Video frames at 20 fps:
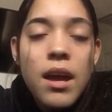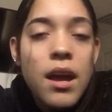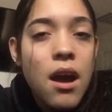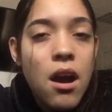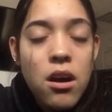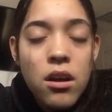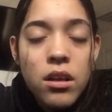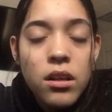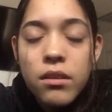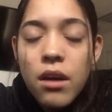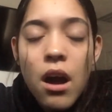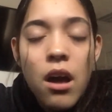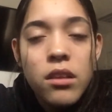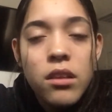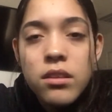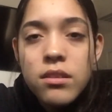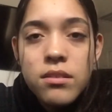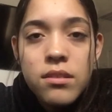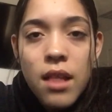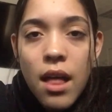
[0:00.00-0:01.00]
all
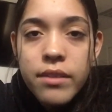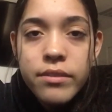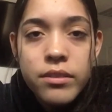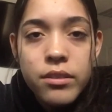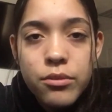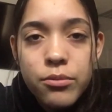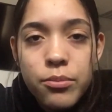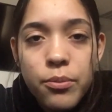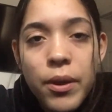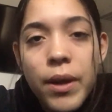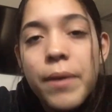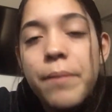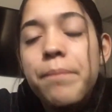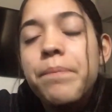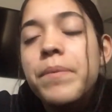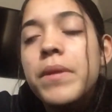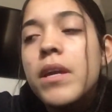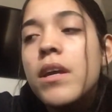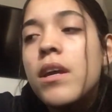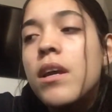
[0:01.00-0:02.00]
these classes, right?
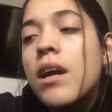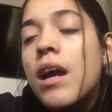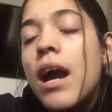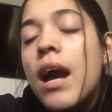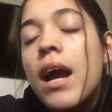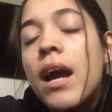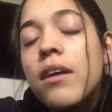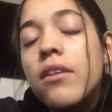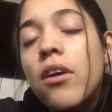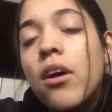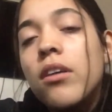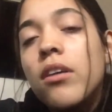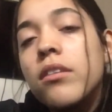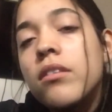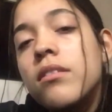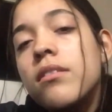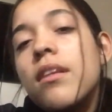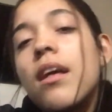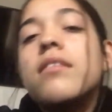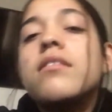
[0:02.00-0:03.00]
I had all
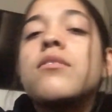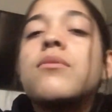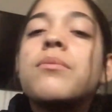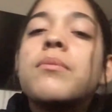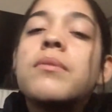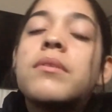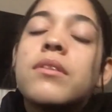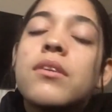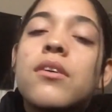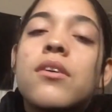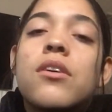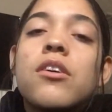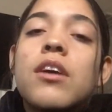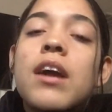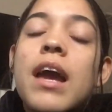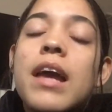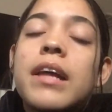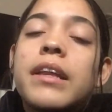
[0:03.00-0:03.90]
these classes with her,